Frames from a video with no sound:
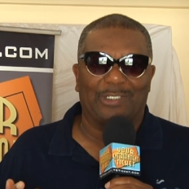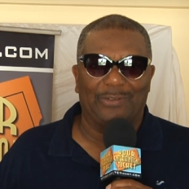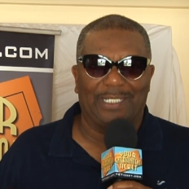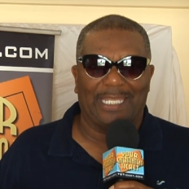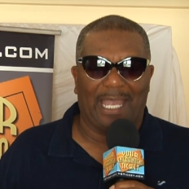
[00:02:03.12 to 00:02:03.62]

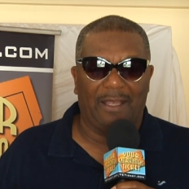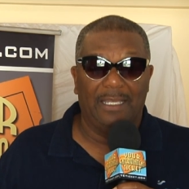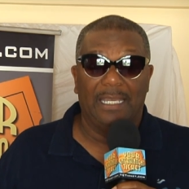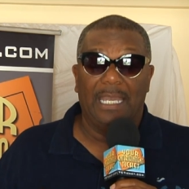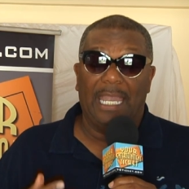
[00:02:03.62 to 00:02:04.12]
to it now.
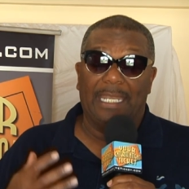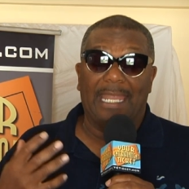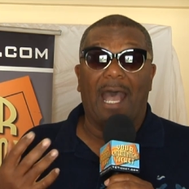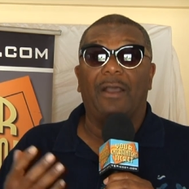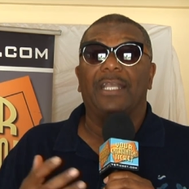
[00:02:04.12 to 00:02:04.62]
And
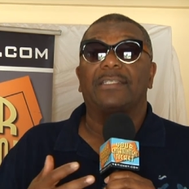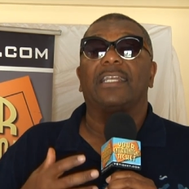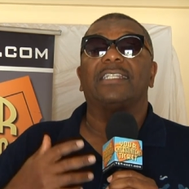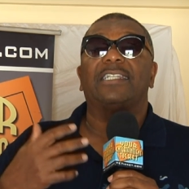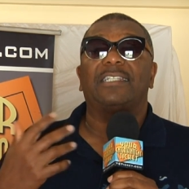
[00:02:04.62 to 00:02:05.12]
now it's
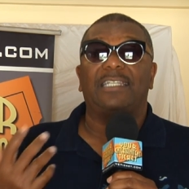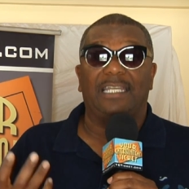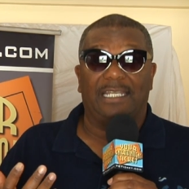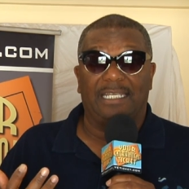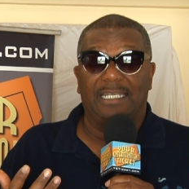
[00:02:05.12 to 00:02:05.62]
a
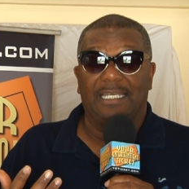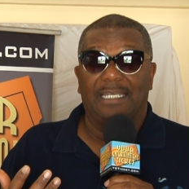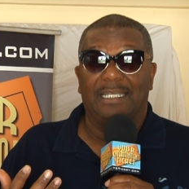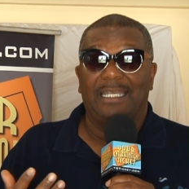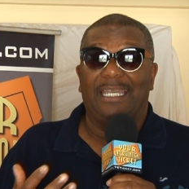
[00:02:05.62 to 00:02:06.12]
city
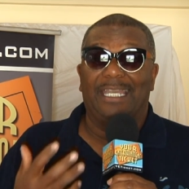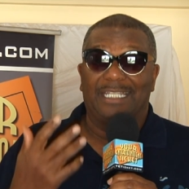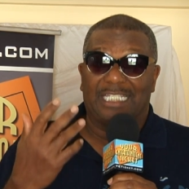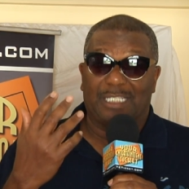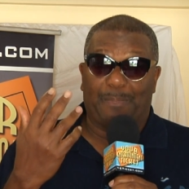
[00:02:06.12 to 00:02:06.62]

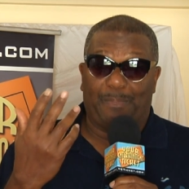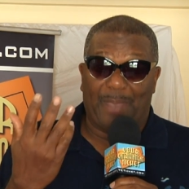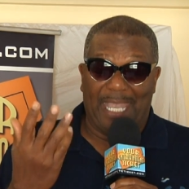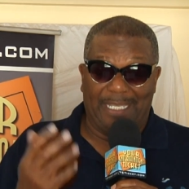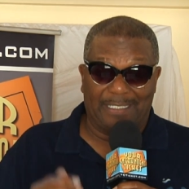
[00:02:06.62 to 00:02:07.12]
in
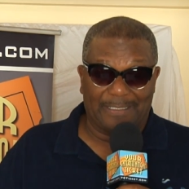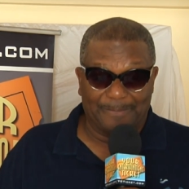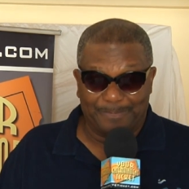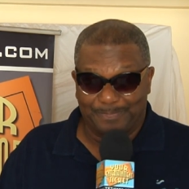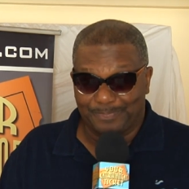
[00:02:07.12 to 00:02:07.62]
space.
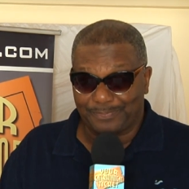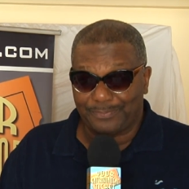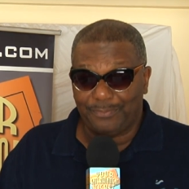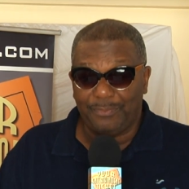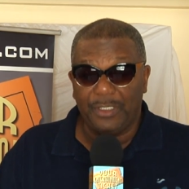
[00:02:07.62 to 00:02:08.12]

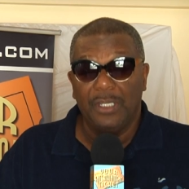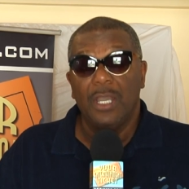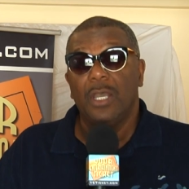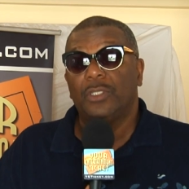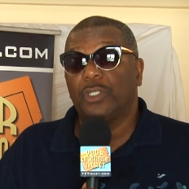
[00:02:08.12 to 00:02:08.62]

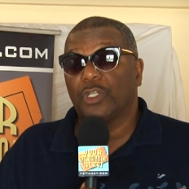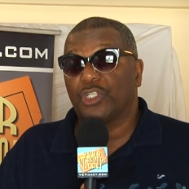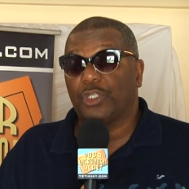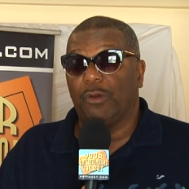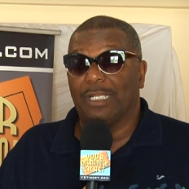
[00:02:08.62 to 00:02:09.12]
So the
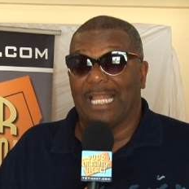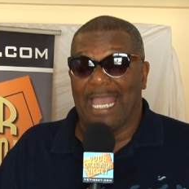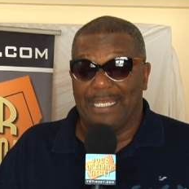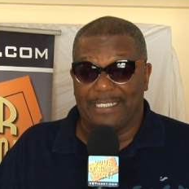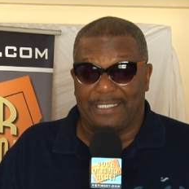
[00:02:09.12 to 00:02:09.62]

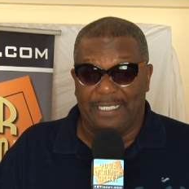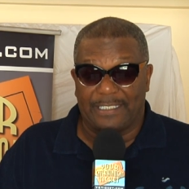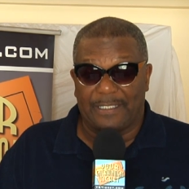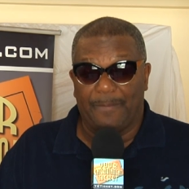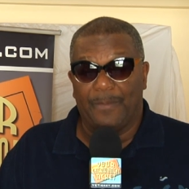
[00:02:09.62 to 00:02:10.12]
storyline is
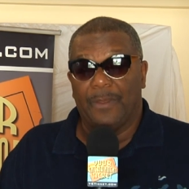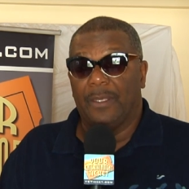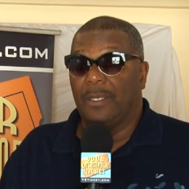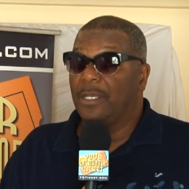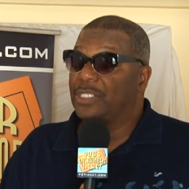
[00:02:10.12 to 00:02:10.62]
this.
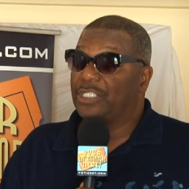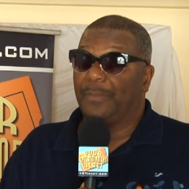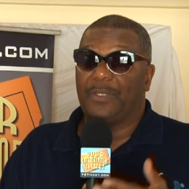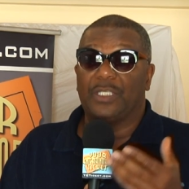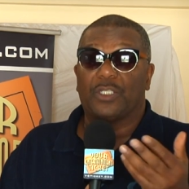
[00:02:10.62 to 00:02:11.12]

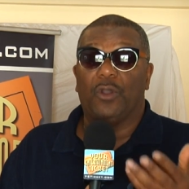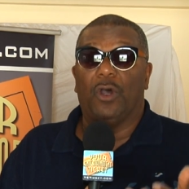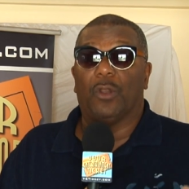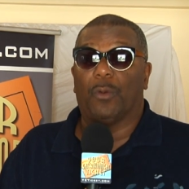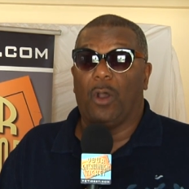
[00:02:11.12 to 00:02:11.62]
Something's
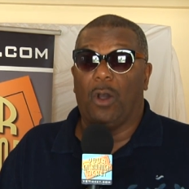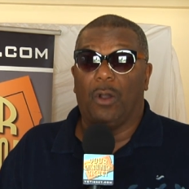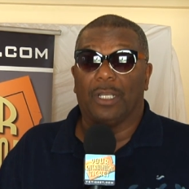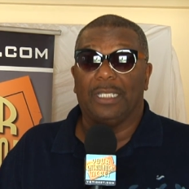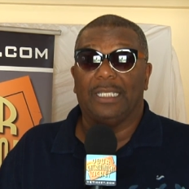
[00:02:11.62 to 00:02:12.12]
going
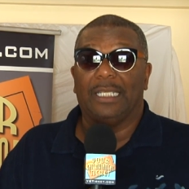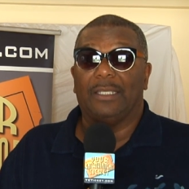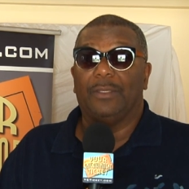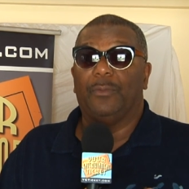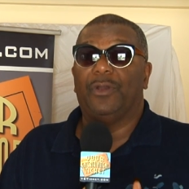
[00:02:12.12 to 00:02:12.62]
wrong
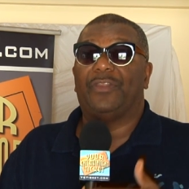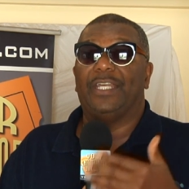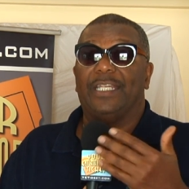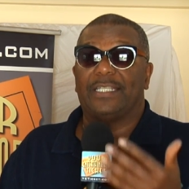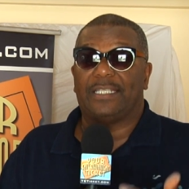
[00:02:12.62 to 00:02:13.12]

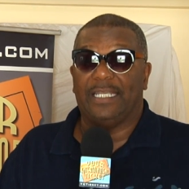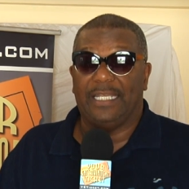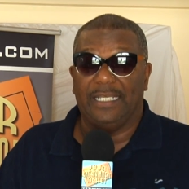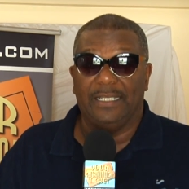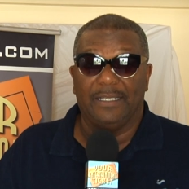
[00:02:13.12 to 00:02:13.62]
within the
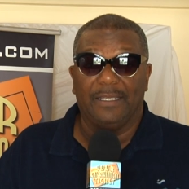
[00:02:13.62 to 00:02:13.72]
city,